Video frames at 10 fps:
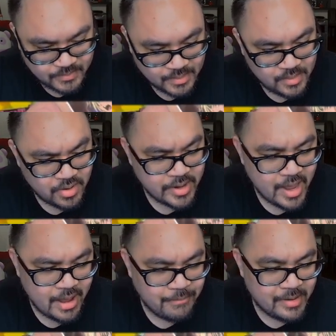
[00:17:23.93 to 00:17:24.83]
Alright,
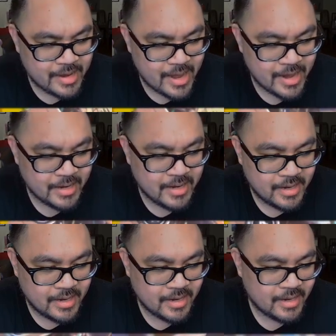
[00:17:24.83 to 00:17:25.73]
and we got
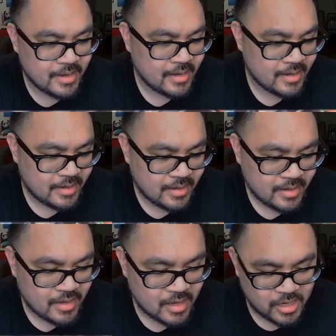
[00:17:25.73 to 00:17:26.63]

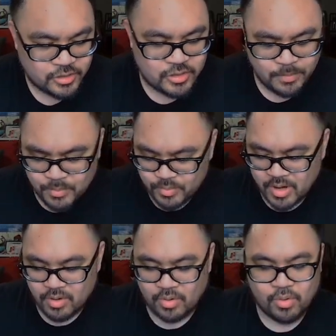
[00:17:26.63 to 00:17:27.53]
a super
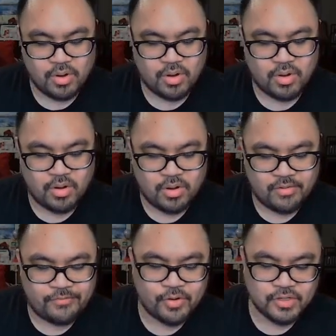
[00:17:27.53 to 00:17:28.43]
rare
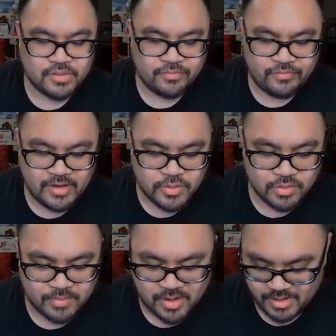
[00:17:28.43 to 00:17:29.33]
All-Force
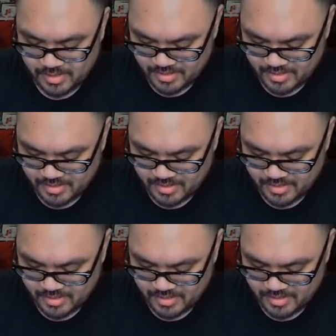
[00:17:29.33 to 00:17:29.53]
Veedramon.